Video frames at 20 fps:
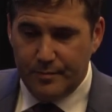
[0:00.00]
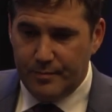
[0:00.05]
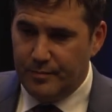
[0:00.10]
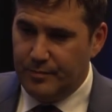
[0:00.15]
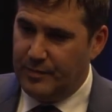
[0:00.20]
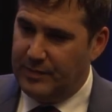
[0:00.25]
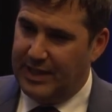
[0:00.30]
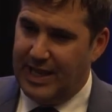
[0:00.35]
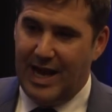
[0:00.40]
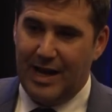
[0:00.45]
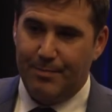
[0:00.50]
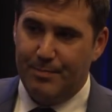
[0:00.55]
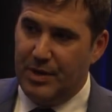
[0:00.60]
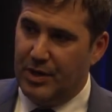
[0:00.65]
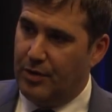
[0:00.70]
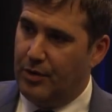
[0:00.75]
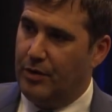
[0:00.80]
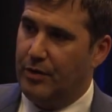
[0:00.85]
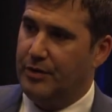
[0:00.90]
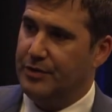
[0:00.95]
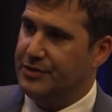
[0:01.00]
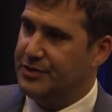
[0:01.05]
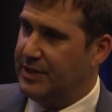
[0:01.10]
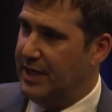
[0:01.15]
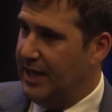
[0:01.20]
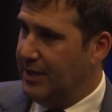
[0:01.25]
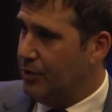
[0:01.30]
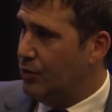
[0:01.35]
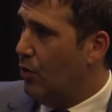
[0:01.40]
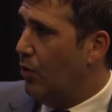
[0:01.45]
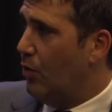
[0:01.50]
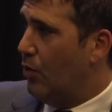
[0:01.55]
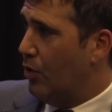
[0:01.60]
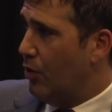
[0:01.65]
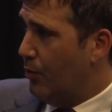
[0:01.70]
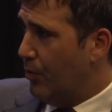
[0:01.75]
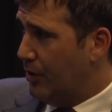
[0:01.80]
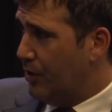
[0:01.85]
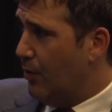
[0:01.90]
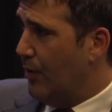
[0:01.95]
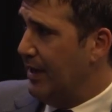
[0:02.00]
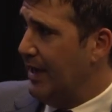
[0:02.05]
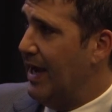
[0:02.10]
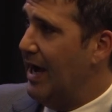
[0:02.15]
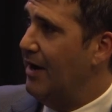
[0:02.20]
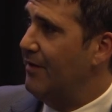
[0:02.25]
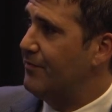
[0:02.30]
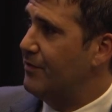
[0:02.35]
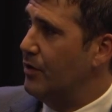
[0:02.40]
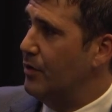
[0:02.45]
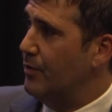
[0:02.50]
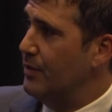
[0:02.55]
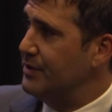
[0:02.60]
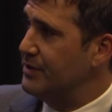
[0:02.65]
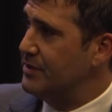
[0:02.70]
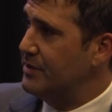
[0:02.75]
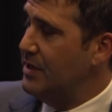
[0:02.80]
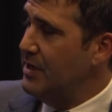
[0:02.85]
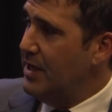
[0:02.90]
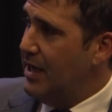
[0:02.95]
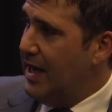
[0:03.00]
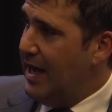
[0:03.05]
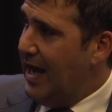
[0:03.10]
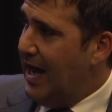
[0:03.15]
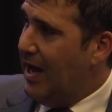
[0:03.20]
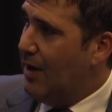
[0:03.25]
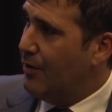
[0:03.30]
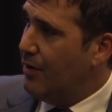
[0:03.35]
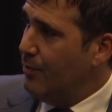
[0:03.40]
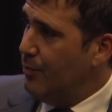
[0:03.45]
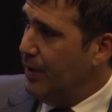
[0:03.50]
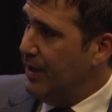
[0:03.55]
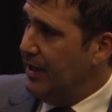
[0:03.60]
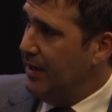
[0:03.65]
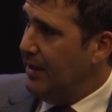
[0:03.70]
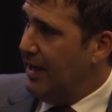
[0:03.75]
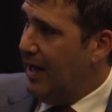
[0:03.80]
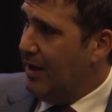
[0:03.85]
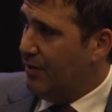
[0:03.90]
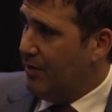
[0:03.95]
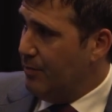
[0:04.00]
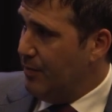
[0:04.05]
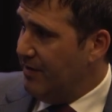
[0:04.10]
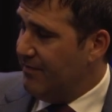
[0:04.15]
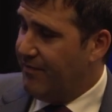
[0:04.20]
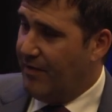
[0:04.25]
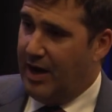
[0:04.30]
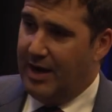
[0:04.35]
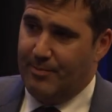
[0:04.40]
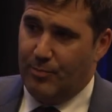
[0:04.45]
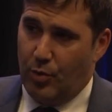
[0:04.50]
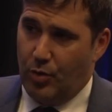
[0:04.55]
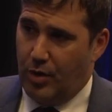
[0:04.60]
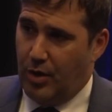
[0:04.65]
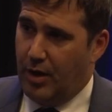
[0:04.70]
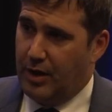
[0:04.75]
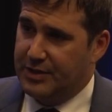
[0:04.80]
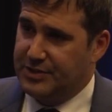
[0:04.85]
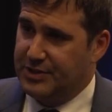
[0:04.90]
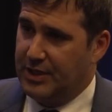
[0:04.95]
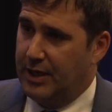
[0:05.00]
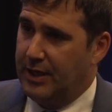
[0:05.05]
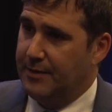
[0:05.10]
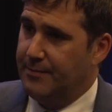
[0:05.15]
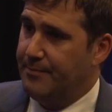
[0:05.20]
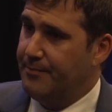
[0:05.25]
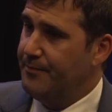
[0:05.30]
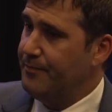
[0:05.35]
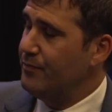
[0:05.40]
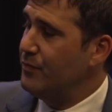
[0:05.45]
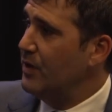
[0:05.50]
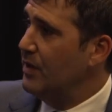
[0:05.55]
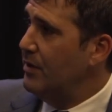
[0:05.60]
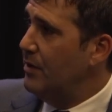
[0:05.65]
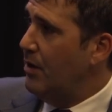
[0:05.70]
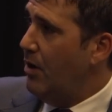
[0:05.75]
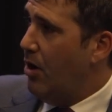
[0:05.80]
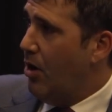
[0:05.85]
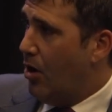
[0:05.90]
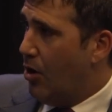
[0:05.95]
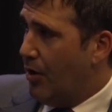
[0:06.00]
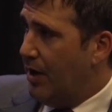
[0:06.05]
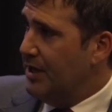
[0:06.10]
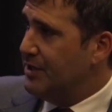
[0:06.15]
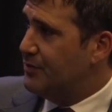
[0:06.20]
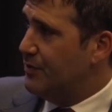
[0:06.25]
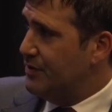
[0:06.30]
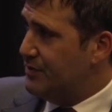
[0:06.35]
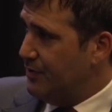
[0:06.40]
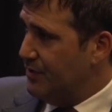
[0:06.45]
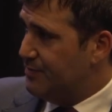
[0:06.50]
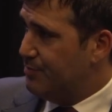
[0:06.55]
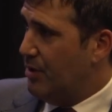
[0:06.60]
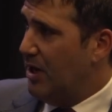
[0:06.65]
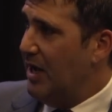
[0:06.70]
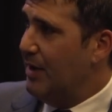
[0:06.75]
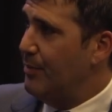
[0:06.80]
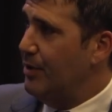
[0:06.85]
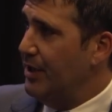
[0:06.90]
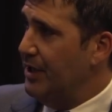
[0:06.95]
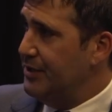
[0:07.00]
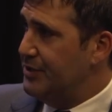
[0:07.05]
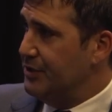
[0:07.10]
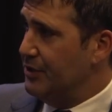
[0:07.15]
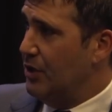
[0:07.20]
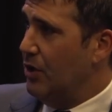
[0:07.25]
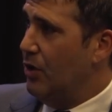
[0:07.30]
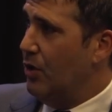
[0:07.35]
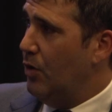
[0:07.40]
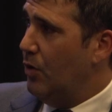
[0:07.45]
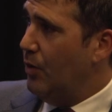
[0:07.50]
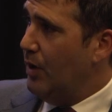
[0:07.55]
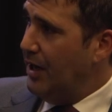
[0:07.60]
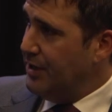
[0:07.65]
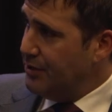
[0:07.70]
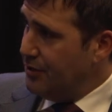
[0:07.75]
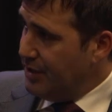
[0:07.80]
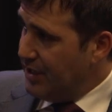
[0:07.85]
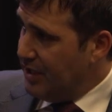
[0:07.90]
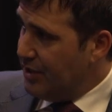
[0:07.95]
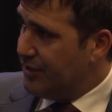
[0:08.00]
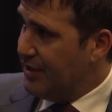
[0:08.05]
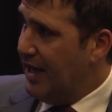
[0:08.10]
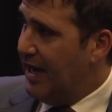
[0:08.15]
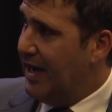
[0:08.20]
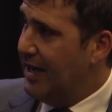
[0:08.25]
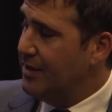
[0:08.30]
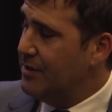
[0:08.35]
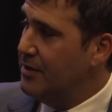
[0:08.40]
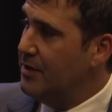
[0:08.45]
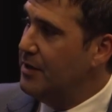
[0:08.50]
lac minerals and core were going after. Was how can we find more oxide? Our interest was primarily to go underneath that